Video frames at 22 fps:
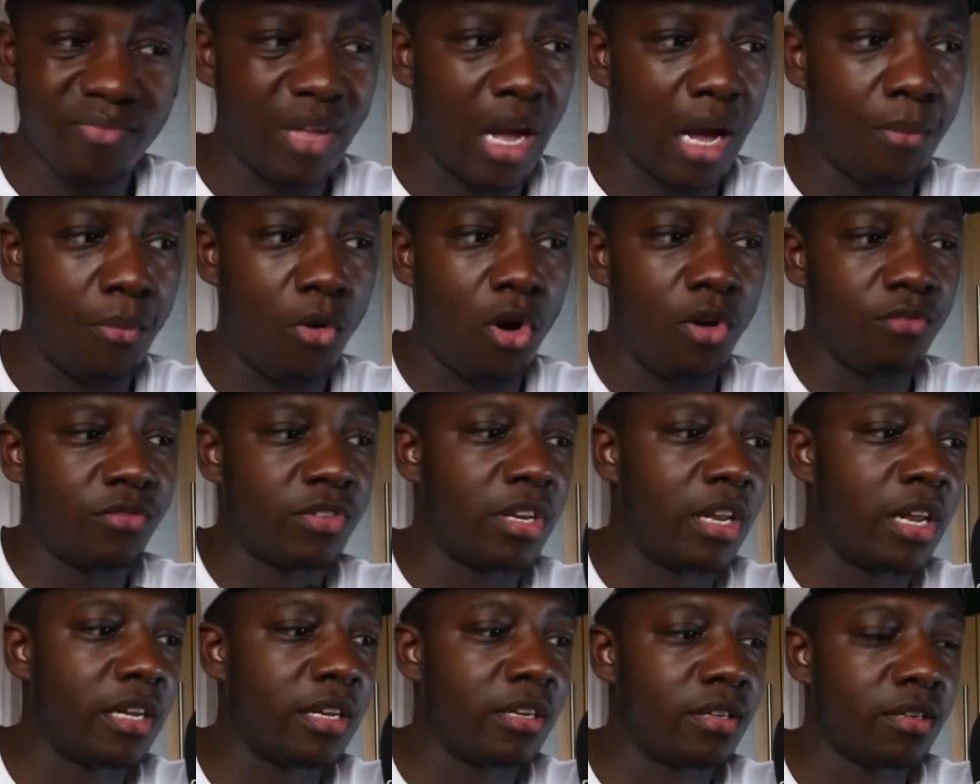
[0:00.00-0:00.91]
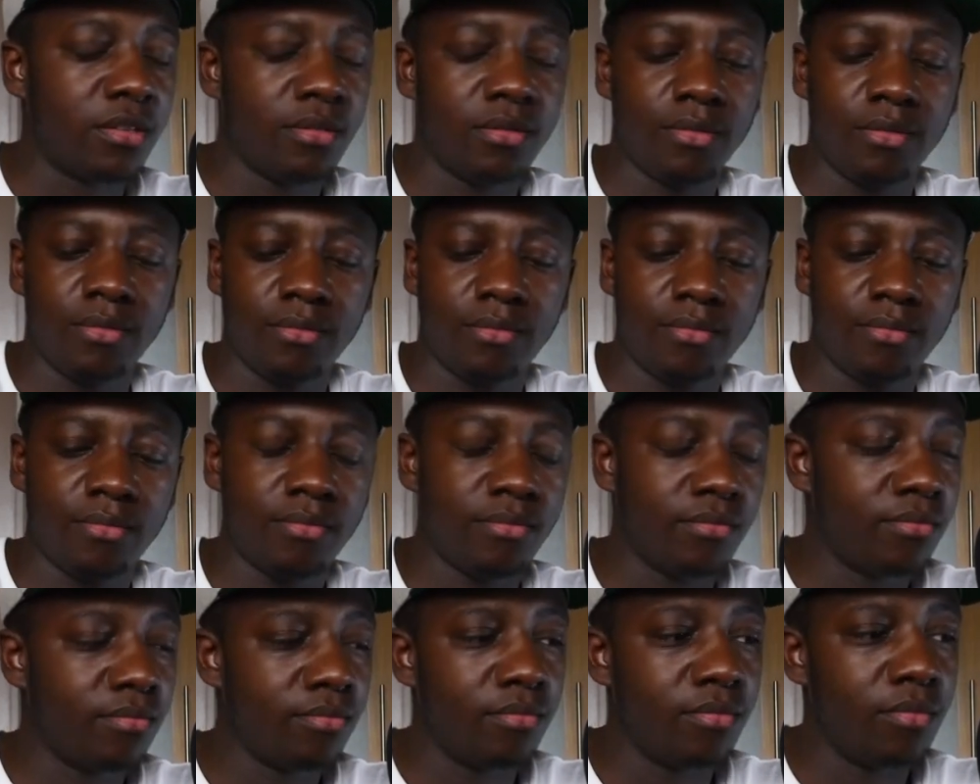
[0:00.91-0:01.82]
I'm on like
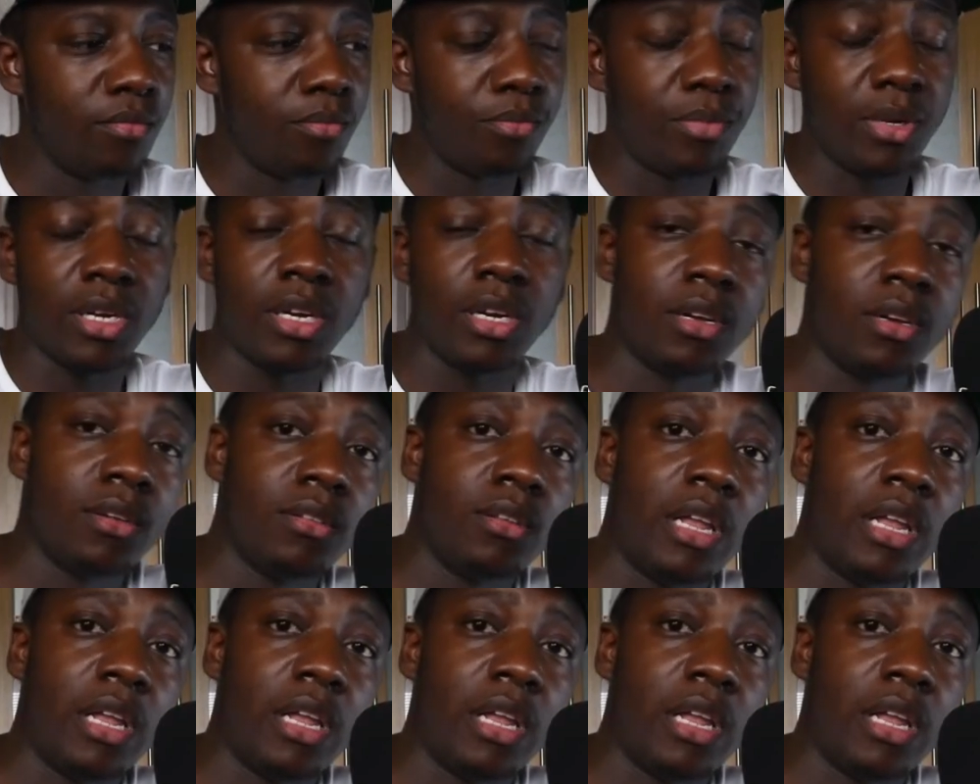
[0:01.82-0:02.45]
bigger,